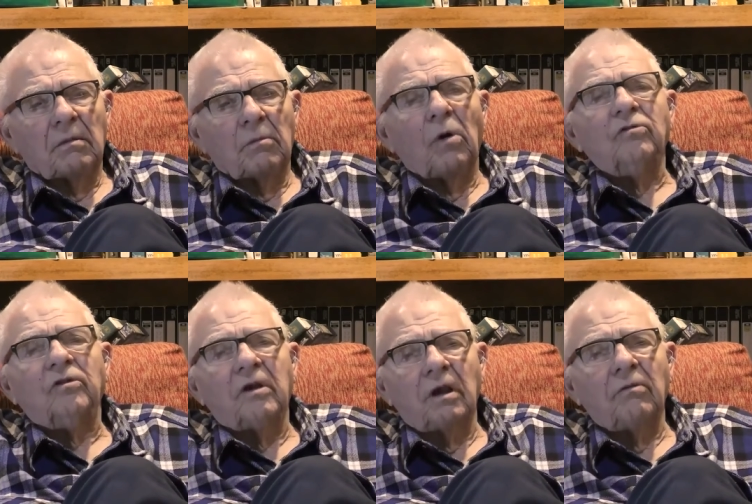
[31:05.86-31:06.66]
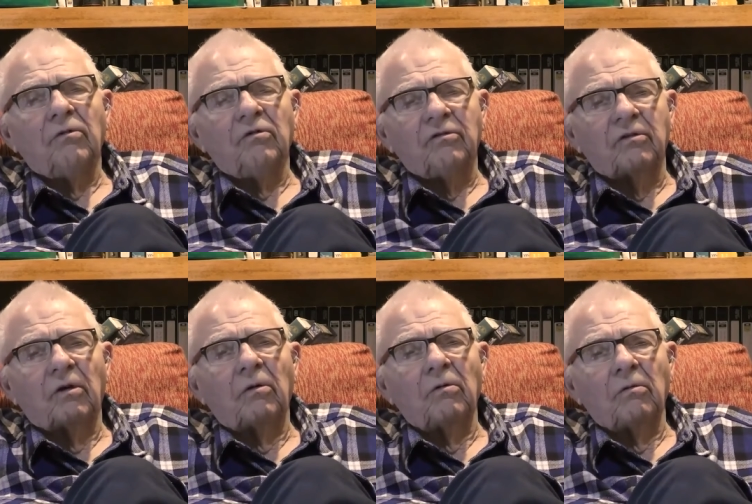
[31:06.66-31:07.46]
Most cavers
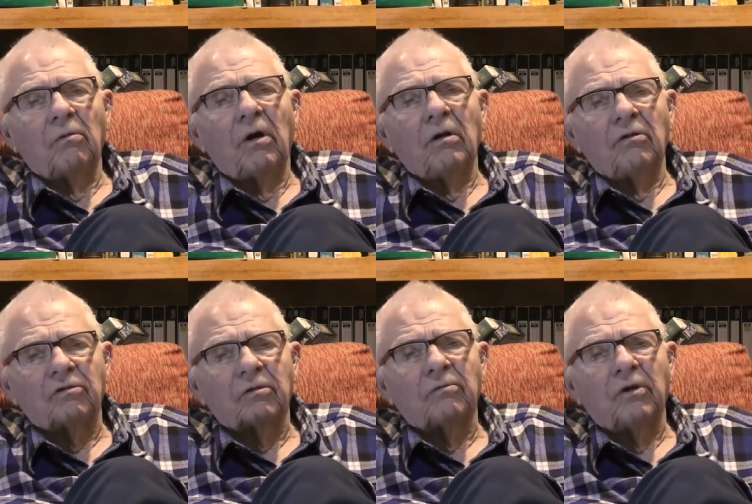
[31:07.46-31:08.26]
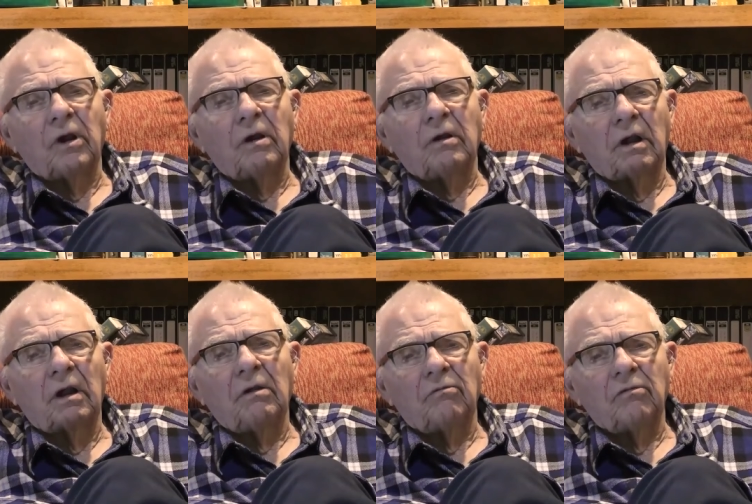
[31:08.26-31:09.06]
don't want to survey
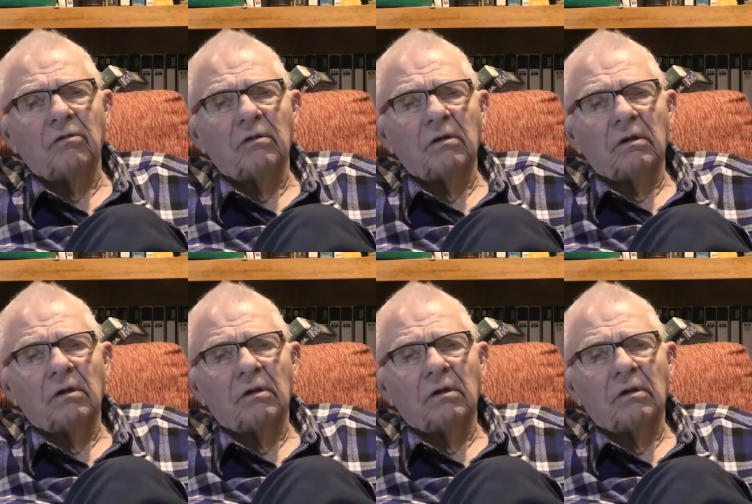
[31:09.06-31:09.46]
caves.